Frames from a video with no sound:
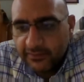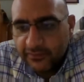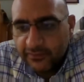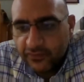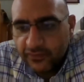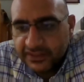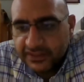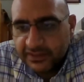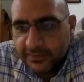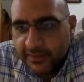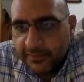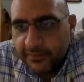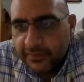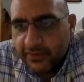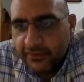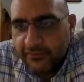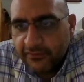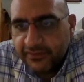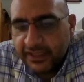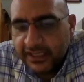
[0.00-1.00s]
who is a member
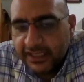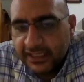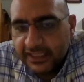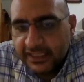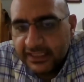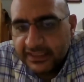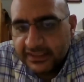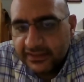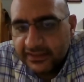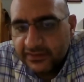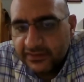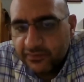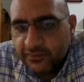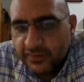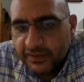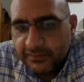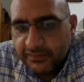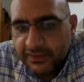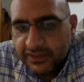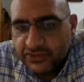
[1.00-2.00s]
of the Knesset,
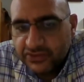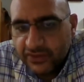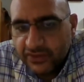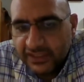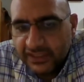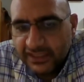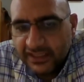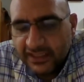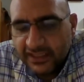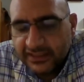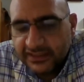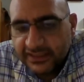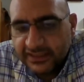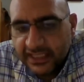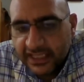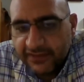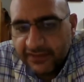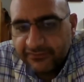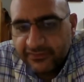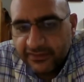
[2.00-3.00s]
will be joining us
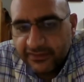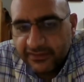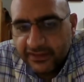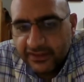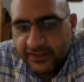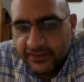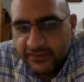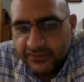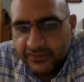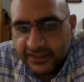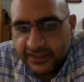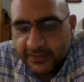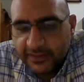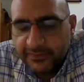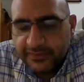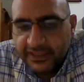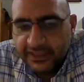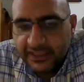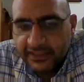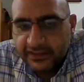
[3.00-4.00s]
after the news
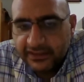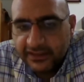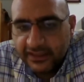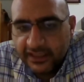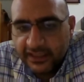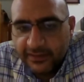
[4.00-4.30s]
update